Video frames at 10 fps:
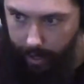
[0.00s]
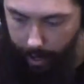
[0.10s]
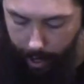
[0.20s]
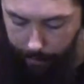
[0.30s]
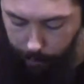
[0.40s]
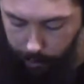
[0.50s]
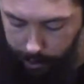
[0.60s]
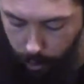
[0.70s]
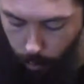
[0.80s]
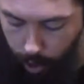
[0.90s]
And of course,
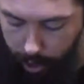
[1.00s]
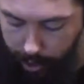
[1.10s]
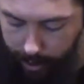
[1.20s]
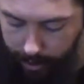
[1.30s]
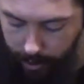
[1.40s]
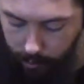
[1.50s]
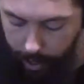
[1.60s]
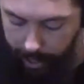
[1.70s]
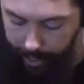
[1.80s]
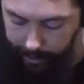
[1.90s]
the one that's
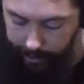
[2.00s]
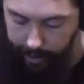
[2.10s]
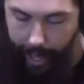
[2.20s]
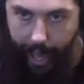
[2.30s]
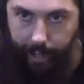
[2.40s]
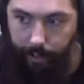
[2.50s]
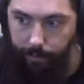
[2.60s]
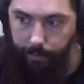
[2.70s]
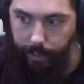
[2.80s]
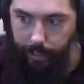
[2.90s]
right next to that
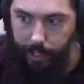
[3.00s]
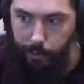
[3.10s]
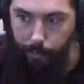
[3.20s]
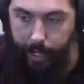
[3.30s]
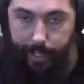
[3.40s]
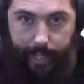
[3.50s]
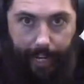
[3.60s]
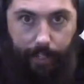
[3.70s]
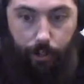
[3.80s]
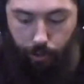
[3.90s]
is my
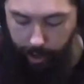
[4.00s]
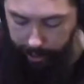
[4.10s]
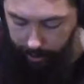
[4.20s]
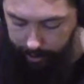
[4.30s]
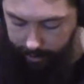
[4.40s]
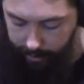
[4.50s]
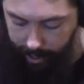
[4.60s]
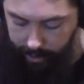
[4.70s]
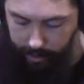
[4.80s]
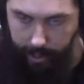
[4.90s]
second string,
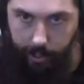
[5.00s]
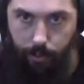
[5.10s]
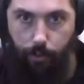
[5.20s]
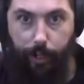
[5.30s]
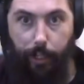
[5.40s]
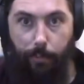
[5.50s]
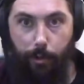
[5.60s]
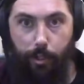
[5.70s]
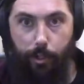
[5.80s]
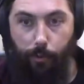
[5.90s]
right? So that's string number
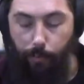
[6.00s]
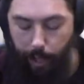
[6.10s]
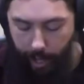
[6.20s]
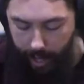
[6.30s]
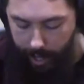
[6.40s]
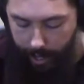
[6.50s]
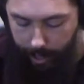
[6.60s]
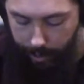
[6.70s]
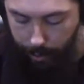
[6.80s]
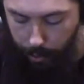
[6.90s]
2.
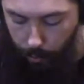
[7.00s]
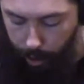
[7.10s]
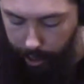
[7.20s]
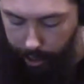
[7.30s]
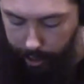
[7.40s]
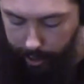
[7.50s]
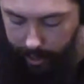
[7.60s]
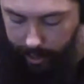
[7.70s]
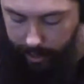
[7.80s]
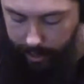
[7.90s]
Then the one
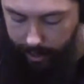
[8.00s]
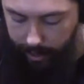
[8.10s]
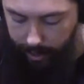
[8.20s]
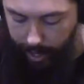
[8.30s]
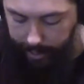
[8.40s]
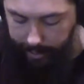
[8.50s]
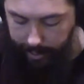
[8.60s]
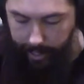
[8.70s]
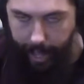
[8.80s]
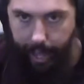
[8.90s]
next to
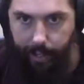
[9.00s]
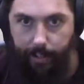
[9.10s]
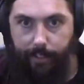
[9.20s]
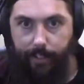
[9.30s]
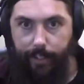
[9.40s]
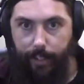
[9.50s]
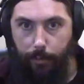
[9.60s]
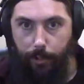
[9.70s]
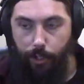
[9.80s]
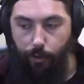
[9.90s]
that is going to
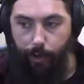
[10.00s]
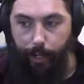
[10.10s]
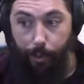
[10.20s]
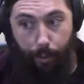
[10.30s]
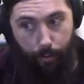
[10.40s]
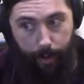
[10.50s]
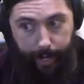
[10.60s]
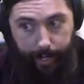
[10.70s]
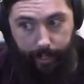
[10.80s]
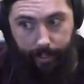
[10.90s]
be string 3,
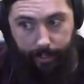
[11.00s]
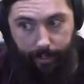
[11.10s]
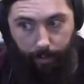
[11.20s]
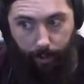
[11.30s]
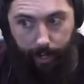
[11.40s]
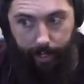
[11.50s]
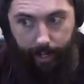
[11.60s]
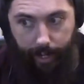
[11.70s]
right?